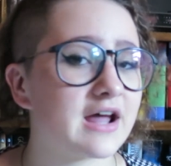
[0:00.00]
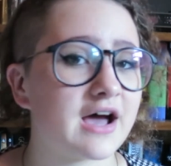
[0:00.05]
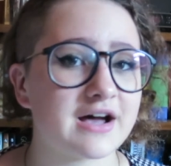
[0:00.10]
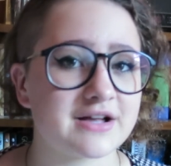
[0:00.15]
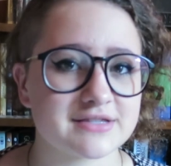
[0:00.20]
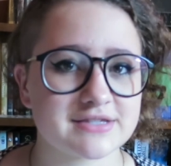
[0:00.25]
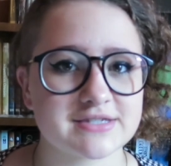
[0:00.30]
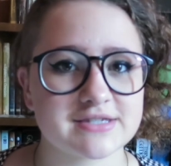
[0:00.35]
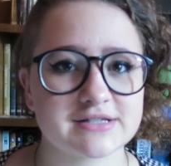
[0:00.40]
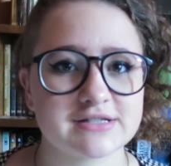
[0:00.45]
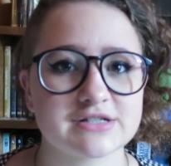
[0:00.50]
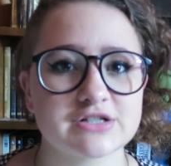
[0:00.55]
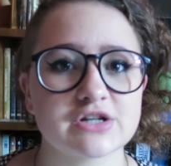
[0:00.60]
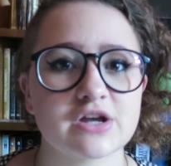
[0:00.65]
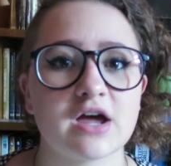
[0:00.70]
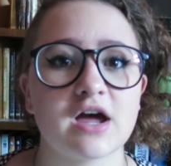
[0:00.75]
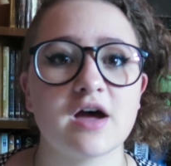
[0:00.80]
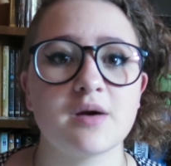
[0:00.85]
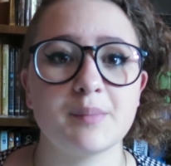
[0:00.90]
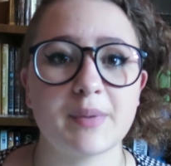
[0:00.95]
answered
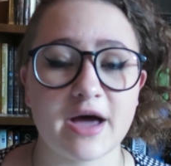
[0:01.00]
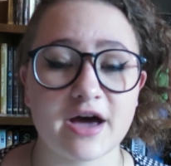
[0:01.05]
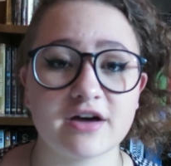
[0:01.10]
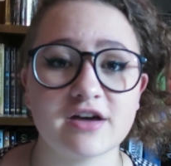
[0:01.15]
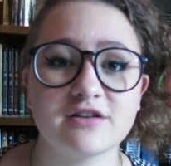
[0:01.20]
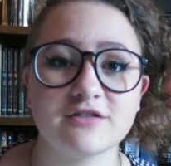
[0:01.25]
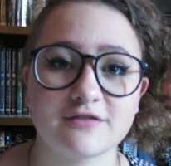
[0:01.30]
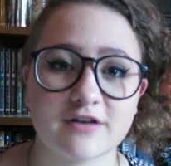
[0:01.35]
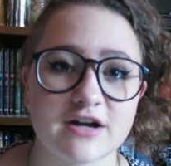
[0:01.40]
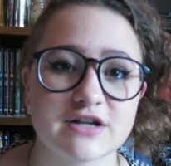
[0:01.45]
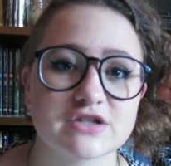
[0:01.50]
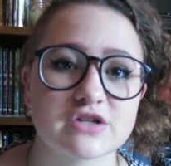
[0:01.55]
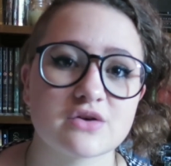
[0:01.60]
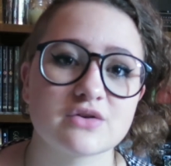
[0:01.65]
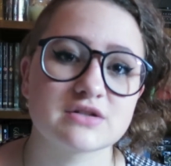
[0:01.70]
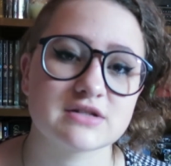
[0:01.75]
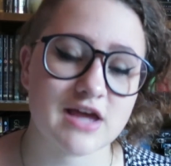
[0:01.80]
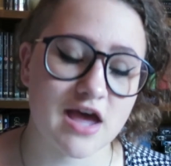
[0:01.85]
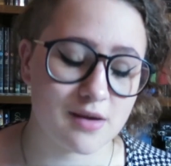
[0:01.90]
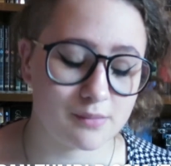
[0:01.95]
about advice
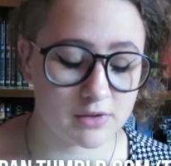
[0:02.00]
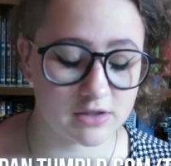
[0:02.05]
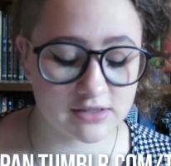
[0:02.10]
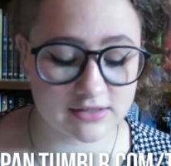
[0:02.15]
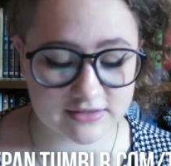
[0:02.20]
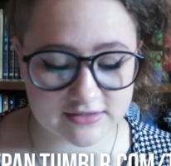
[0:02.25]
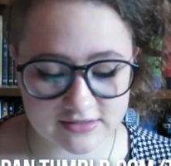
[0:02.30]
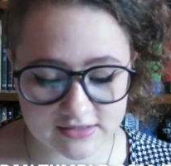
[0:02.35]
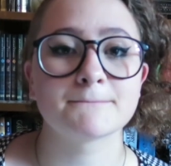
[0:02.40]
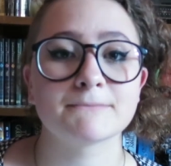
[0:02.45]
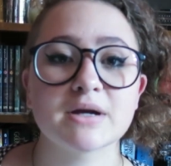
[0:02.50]
on tablets.